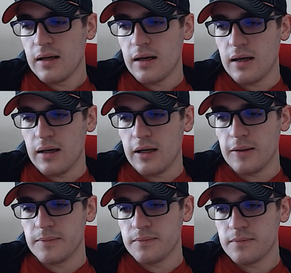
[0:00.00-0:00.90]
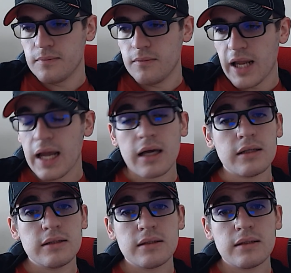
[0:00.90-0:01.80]

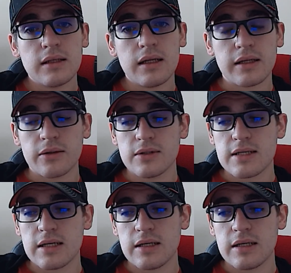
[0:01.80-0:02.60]
And there was